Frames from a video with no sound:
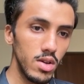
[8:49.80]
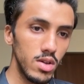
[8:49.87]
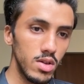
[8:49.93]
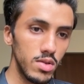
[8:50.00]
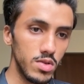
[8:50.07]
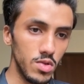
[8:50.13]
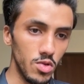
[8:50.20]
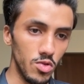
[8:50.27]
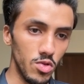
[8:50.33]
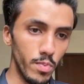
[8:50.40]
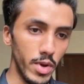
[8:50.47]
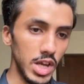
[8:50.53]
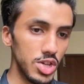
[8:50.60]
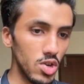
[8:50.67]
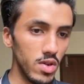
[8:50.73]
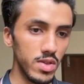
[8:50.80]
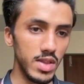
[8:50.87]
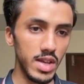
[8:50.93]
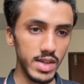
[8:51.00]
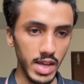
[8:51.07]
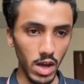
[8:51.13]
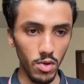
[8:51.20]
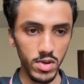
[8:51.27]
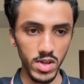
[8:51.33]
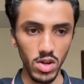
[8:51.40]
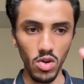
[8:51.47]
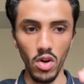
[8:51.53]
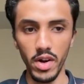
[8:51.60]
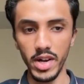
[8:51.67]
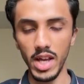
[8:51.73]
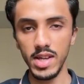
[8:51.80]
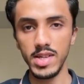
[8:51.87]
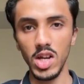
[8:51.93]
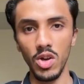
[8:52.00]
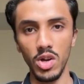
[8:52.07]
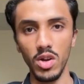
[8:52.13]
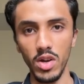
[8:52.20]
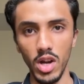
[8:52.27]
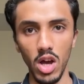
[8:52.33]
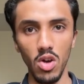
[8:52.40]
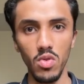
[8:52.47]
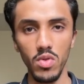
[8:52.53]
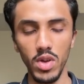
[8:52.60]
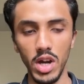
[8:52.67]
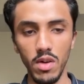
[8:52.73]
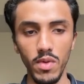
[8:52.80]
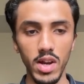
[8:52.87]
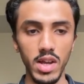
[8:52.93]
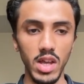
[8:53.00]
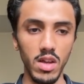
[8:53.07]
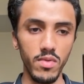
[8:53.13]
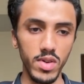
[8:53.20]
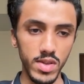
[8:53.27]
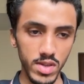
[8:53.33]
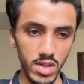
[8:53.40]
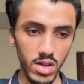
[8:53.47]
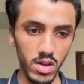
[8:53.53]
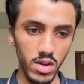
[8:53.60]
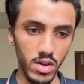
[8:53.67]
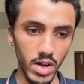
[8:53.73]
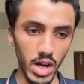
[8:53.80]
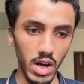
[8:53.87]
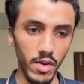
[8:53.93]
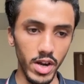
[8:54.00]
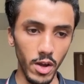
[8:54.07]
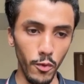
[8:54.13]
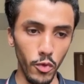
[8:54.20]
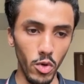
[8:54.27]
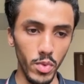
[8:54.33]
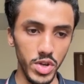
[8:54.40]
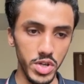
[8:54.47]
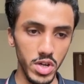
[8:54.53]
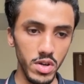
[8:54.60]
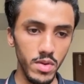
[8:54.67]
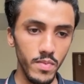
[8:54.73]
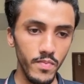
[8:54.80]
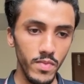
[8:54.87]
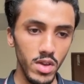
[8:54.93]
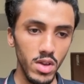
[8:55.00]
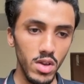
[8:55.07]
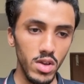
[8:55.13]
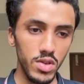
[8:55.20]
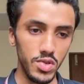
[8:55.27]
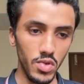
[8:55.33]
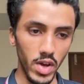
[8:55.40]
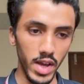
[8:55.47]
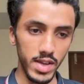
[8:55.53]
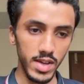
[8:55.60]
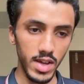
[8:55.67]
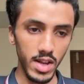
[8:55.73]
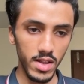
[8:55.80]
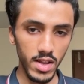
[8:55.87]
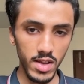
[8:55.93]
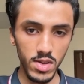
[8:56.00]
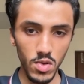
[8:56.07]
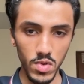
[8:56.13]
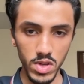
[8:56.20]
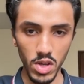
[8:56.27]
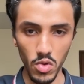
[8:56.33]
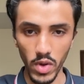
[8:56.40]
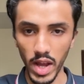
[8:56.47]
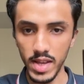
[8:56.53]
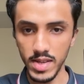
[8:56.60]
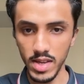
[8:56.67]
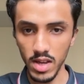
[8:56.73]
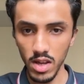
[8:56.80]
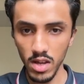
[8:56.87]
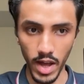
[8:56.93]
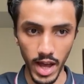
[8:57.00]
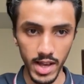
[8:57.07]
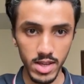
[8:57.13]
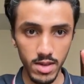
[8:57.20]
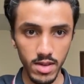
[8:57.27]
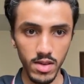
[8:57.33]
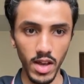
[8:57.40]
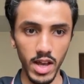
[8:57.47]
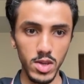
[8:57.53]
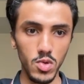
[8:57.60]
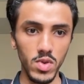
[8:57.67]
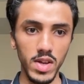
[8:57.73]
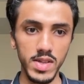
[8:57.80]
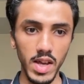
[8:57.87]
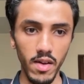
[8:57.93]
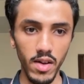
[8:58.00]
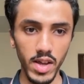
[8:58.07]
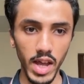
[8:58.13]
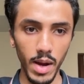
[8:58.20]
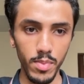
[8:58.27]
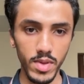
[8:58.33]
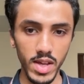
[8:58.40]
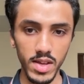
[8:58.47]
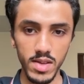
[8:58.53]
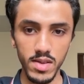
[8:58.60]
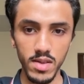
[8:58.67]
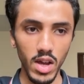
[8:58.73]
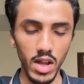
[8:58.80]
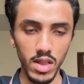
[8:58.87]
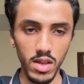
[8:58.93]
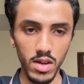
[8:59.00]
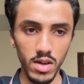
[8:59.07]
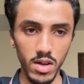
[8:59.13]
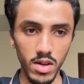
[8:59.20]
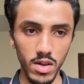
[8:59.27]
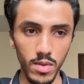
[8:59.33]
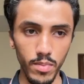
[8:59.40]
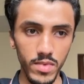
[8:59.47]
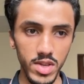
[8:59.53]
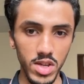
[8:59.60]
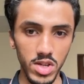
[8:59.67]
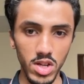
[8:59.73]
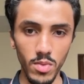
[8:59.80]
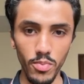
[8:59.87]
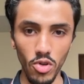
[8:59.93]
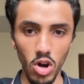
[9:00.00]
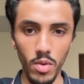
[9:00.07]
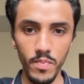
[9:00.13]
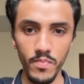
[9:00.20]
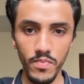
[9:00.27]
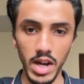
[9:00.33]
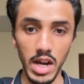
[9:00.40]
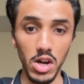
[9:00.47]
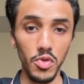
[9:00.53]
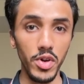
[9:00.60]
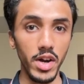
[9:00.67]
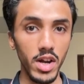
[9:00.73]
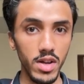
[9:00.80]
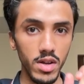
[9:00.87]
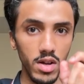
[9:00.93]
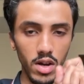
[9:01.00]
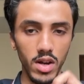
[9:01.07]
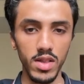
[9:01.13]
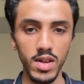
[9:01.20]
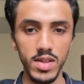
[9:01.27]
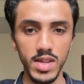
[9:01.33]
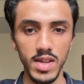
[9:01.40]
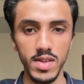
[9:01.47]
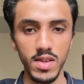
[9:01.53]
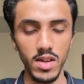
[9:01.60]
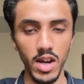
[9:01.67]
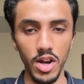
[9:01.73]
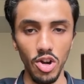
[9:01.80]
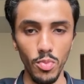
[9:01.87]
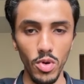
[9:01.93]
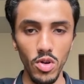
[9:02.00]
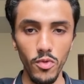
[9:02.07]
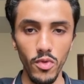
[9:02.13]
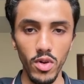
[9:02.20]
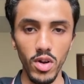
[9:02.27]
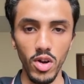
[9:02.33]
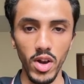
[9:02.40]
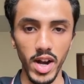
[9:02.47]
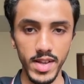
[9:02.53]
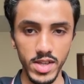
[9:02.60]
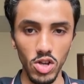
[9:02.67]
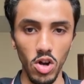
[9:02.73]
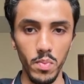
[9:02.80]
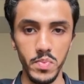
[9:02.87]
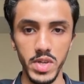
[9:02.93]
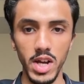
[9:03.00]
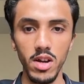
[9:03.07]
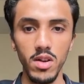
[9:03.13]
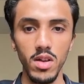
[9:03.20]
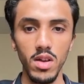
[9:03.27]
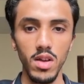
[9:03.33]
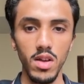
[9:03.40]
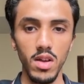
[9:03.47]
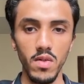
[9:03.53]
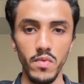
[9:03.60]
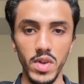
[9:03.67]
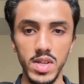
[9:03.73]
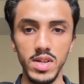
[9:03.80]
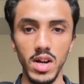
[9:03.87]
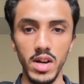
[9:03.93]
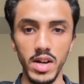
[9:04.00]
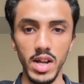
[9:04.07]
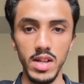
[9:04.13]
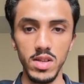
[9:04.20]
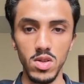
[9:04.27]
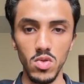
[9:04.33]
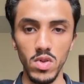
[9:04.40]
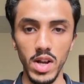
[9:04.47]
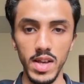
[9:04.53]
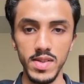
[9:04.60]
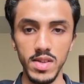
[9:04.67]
So based on these, I would say context, now it will give us the relevant information. So in this user, you can see as soon as I have kept this in the system prompt, it included another JSON attribute, or let's say object, which contains role as